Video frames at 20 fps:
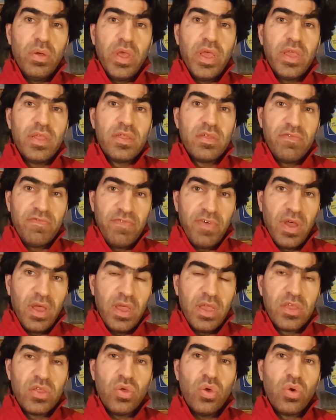
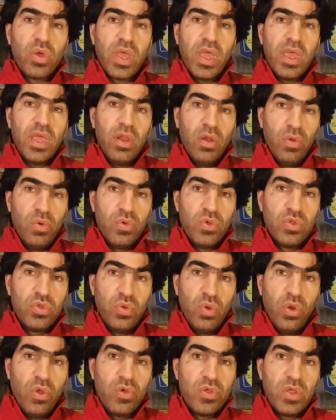it's okay
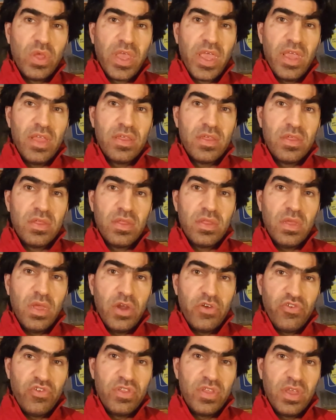to lose against
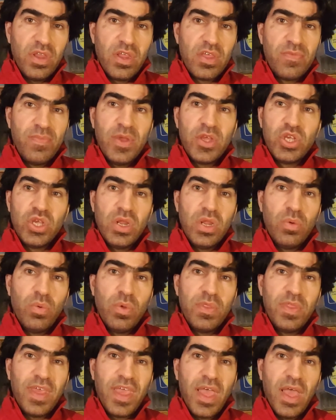Argentina, especially
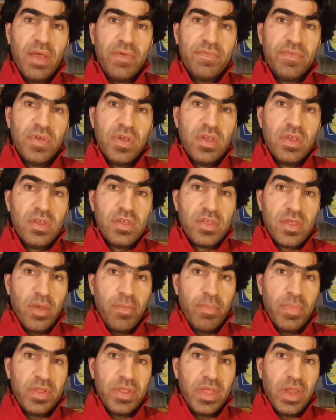when they have
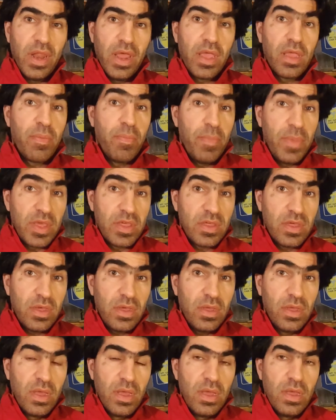somebody like
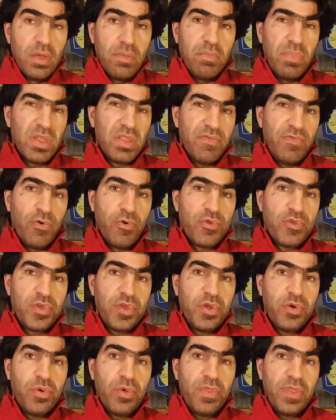Messi. But
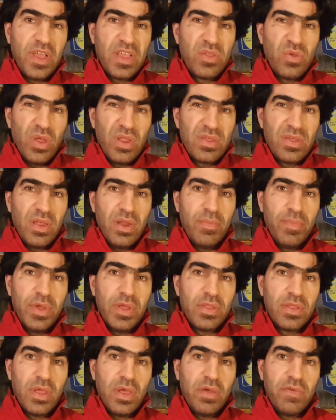4-0, that's a little
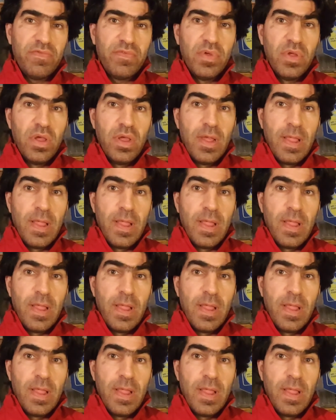bit tough.